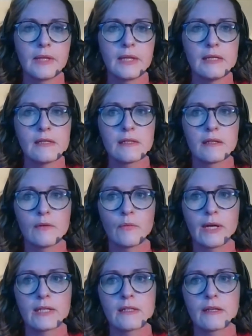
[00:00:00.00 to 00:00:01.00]
East and
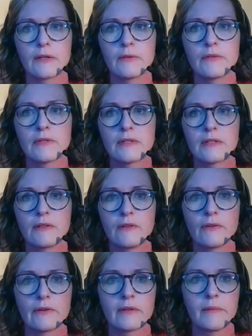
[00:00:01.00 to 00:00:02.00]
West Coast,
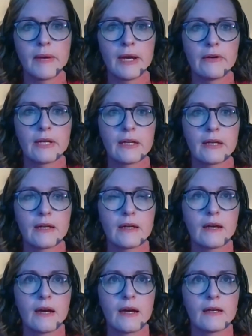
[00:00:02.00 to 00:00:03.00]
North America,
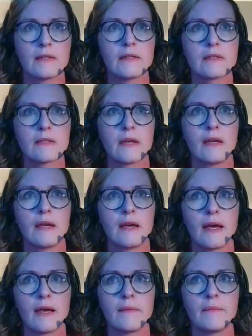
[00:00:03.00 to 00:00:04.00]
and
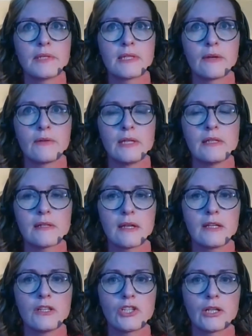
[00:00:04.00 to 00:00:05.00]
Southeast
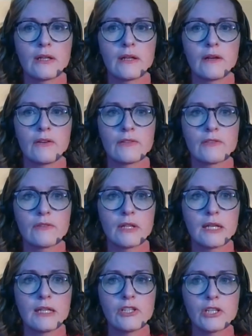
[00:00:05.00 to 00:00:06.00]
Asia,
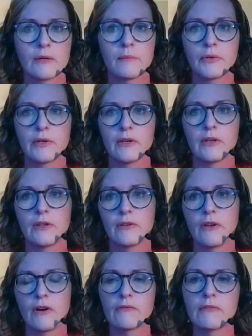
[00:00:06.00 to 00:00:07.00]
Australasia, but
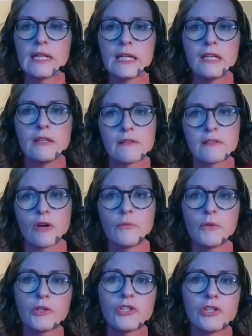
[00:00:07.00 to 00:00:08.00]
not really so
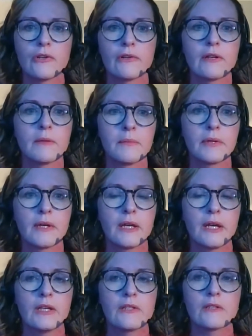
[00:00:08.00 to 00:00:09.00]
much Europe.
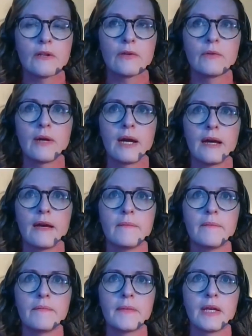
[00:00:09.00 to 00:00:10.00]
So
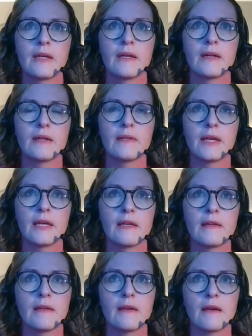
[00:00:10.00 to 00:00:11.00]

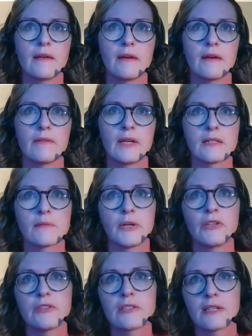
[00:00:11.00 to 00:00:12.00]
they that's
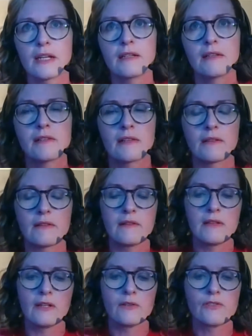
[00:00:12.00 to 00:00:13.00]
my understanding, is that,
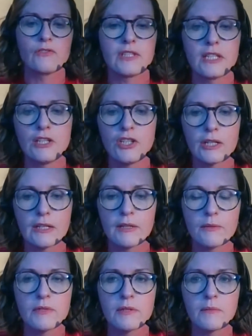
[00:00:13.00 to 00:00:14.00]
you know, strategically
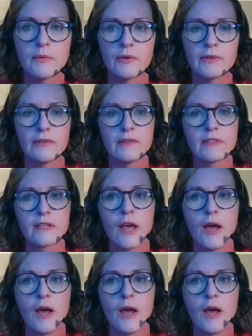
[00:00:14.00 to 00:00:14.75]
it was important.